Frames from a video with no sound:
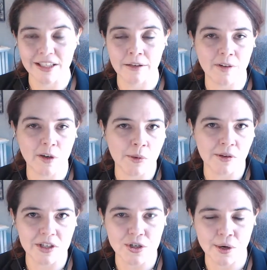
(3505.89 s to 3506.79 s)
even a
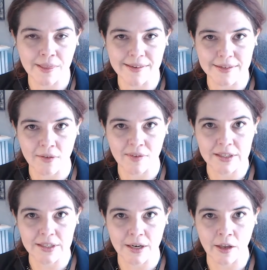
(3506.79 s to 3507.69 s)
musician in the
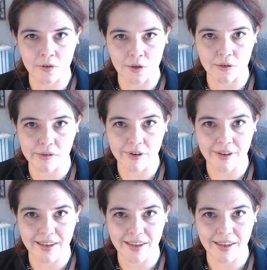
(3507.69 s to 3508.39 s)
1700s,